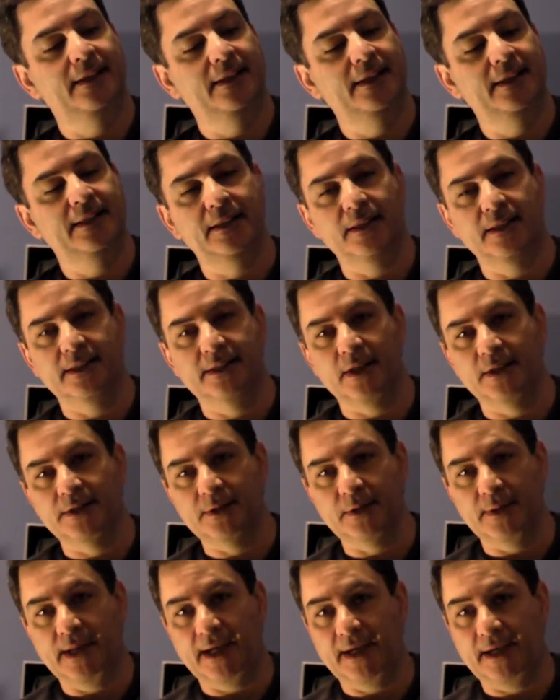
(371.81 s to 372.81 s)
it's
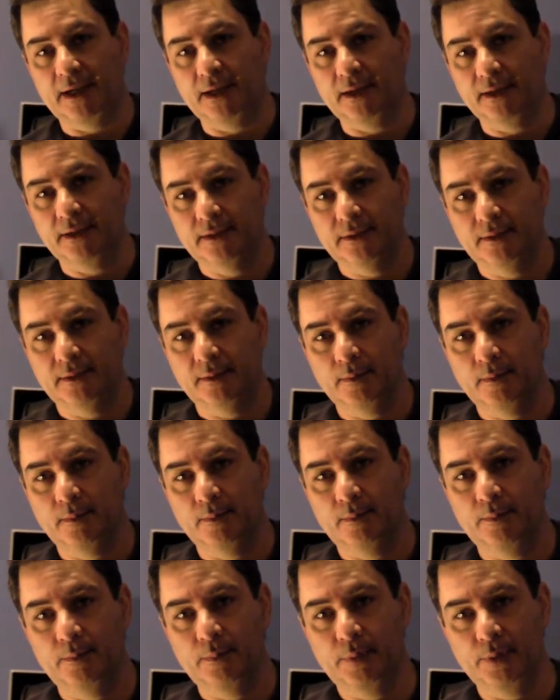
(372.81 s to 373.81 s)
also not going to
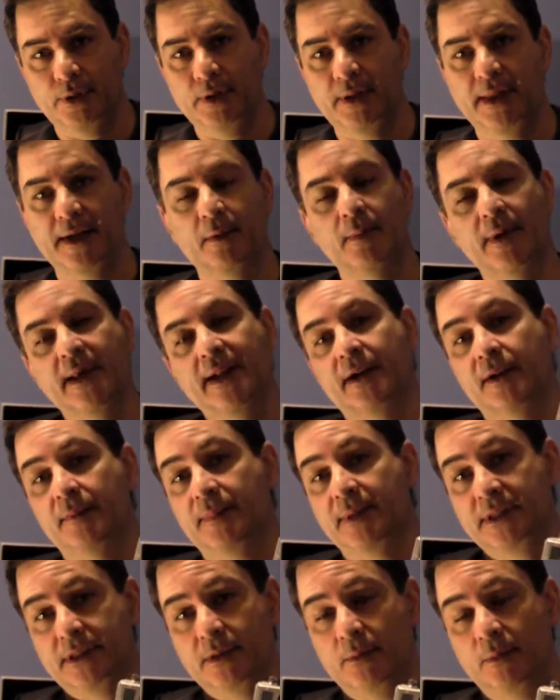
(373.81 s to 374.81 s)
put a lot of weight on a
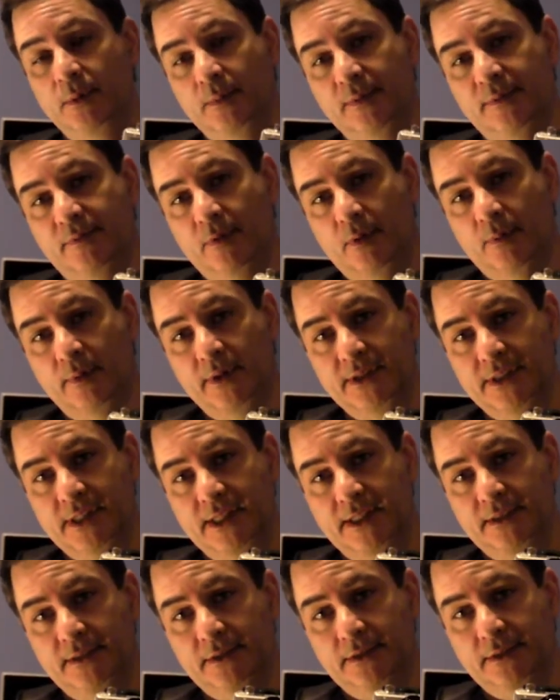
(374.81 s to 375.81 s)
piece of wood with 4 wheels on it.